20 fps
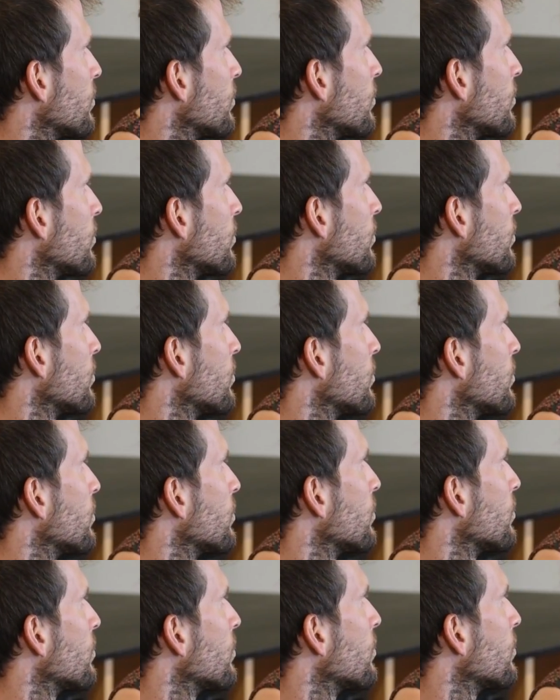
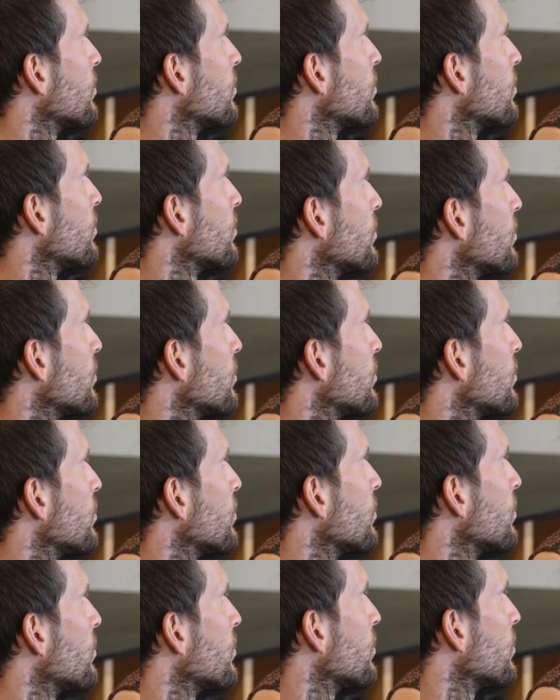
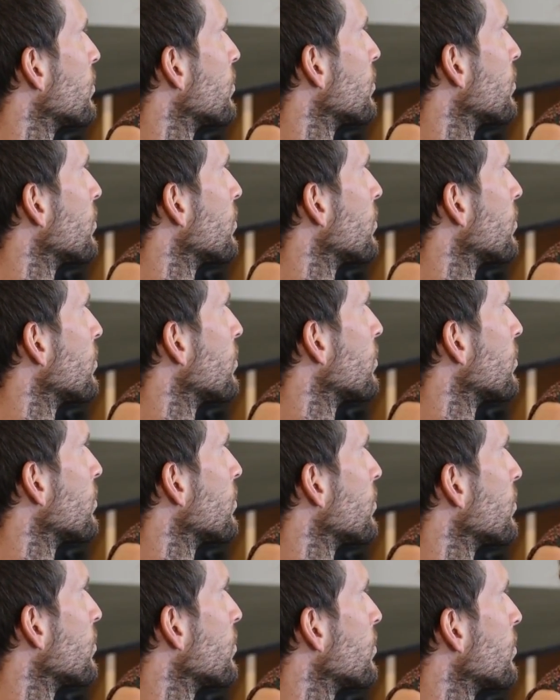
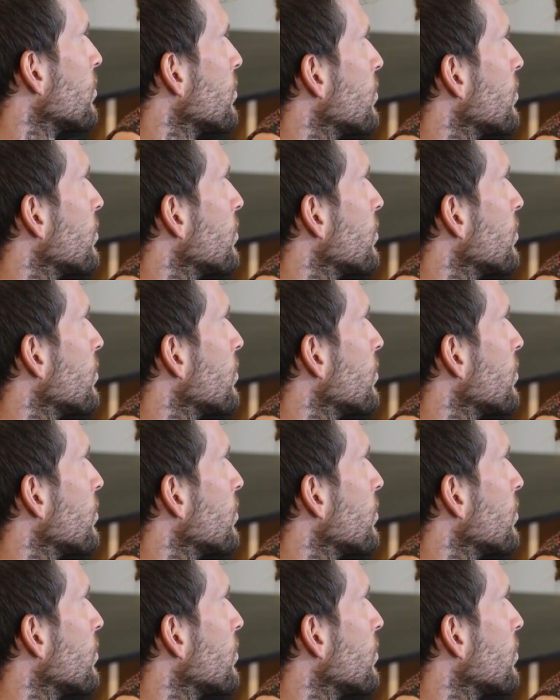The person shown says nothing.